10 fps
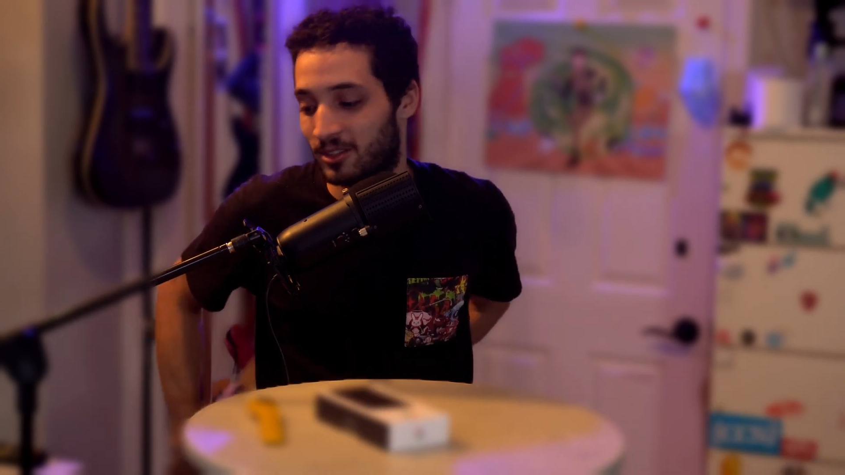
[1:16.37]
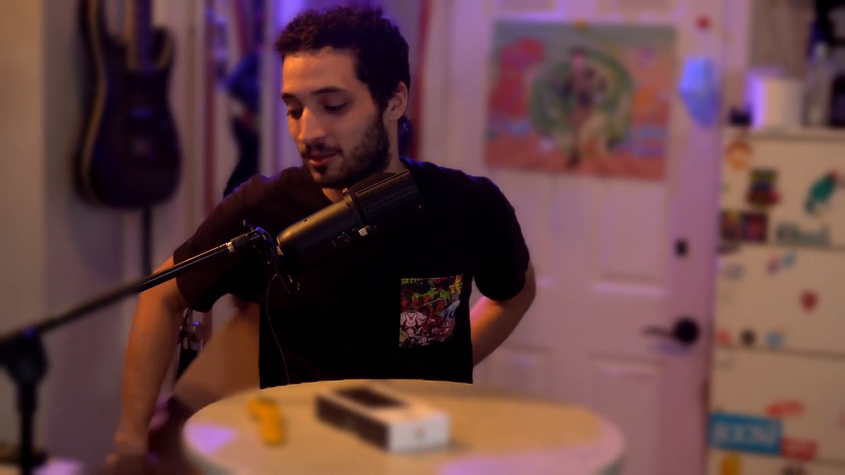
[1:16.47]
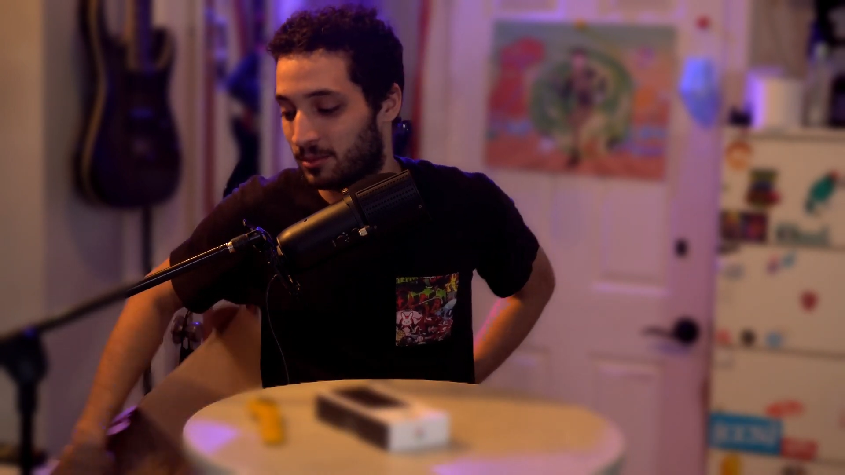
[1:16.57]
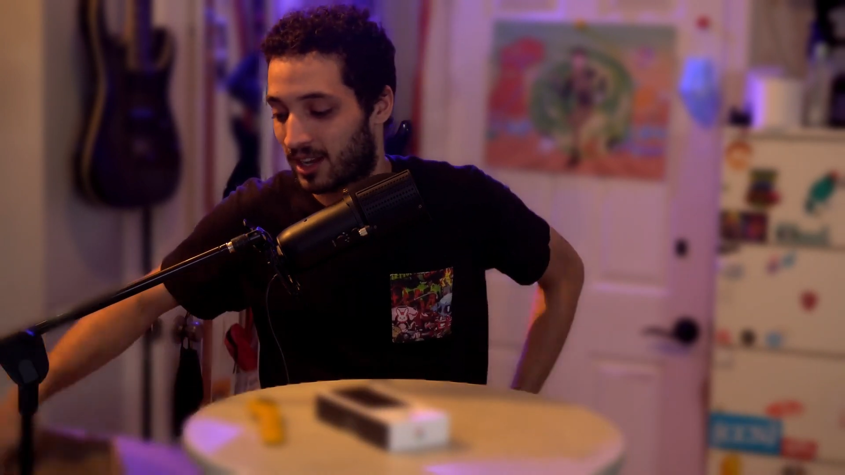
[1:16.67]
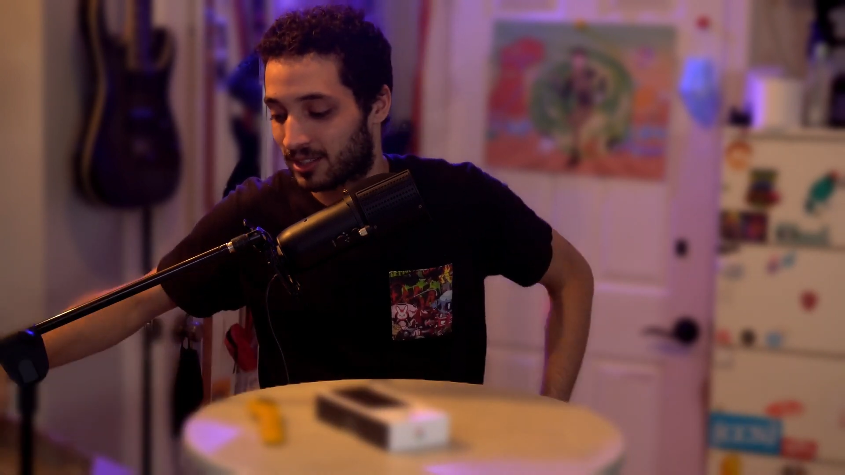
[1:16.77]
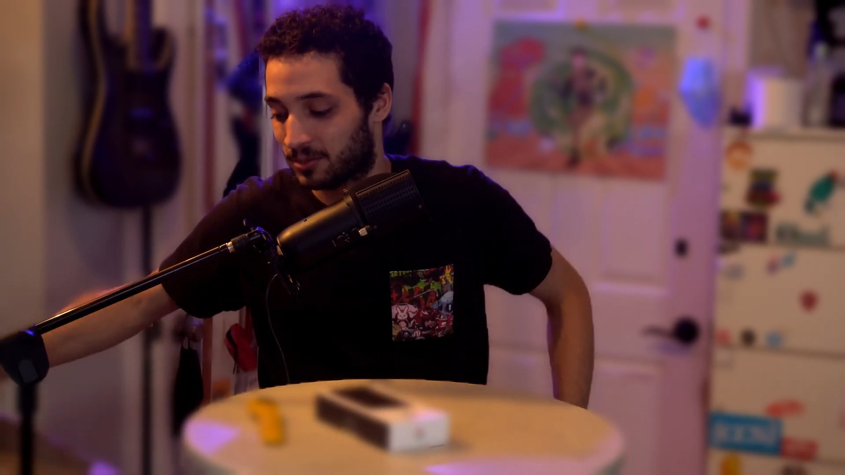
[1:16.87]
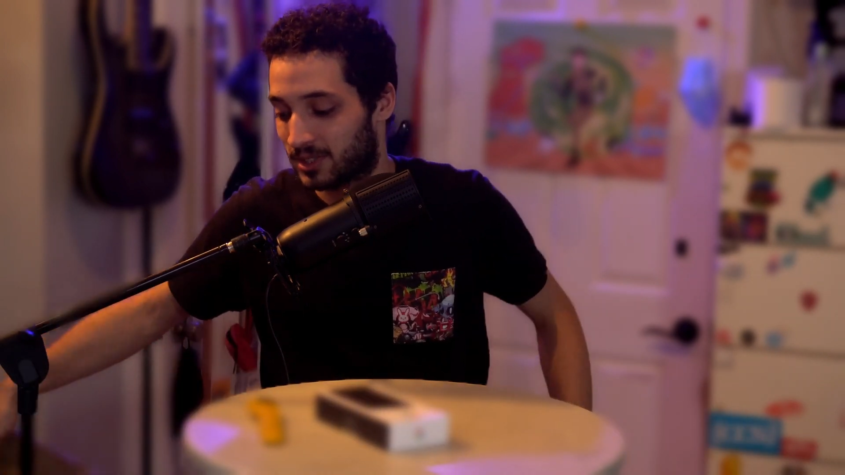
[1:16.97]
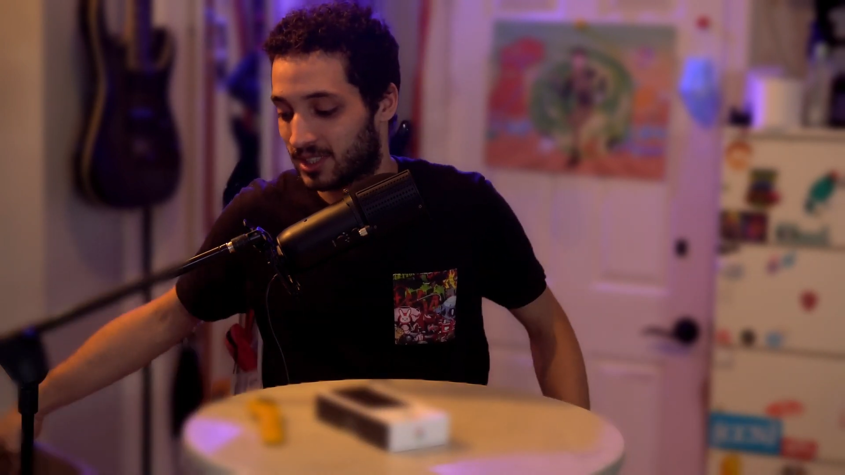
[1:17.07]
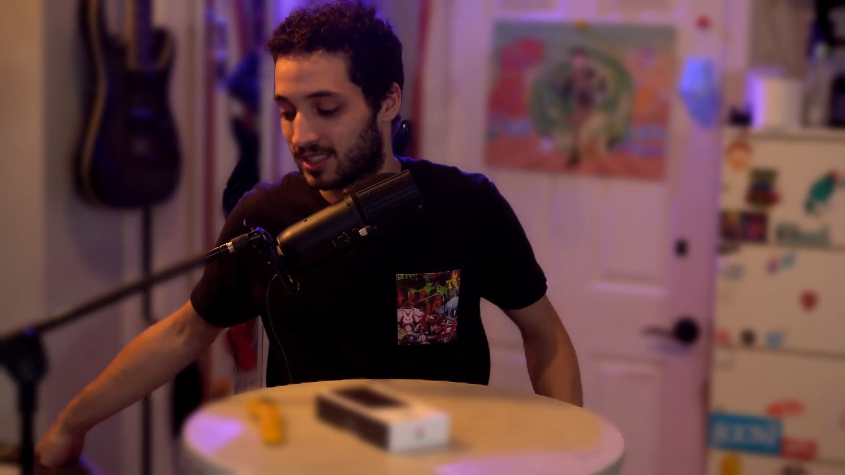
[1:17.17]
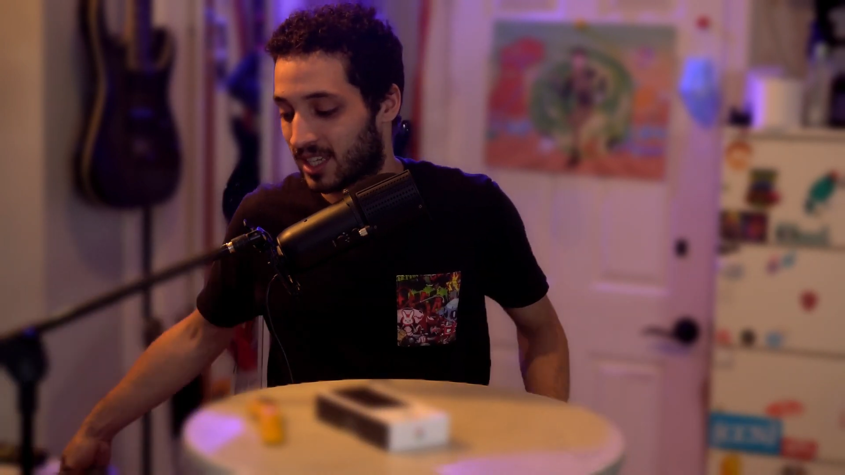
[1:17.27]
the box,
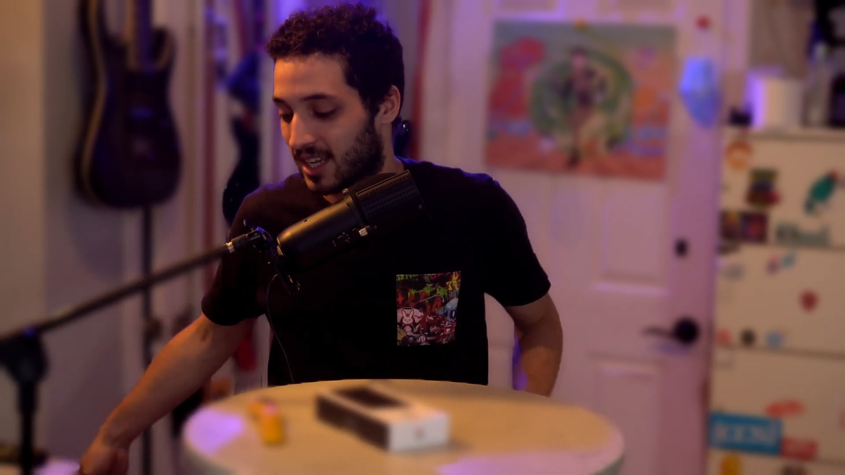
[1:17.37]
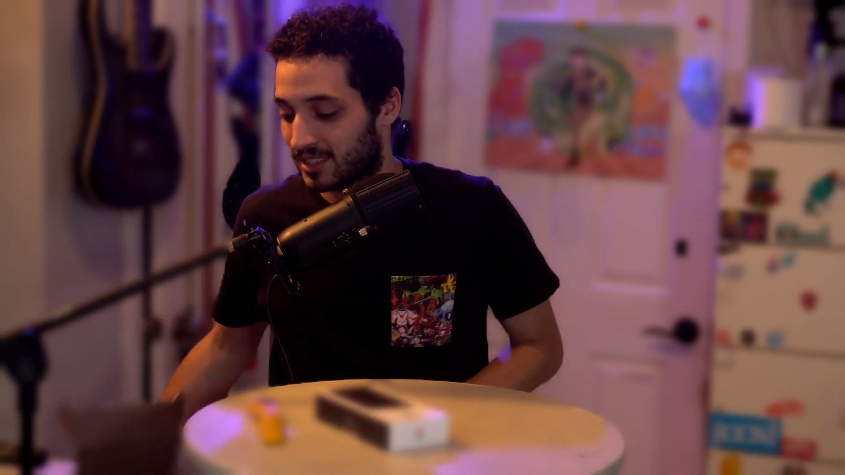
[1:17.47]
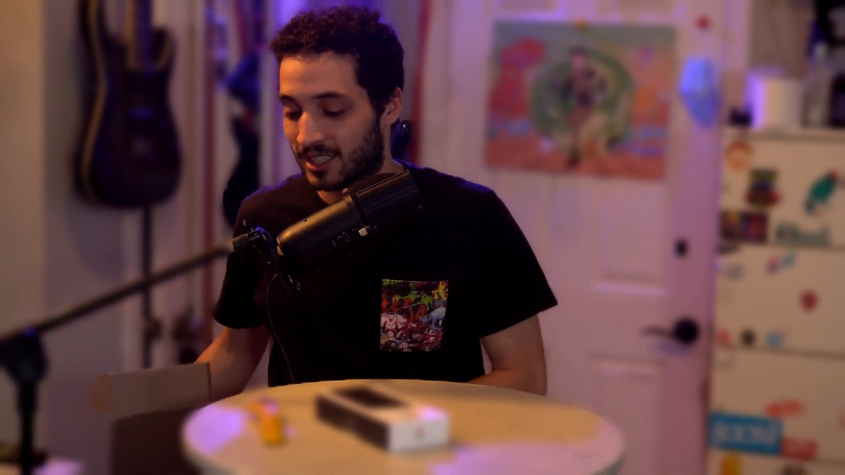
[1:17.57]
which is nice.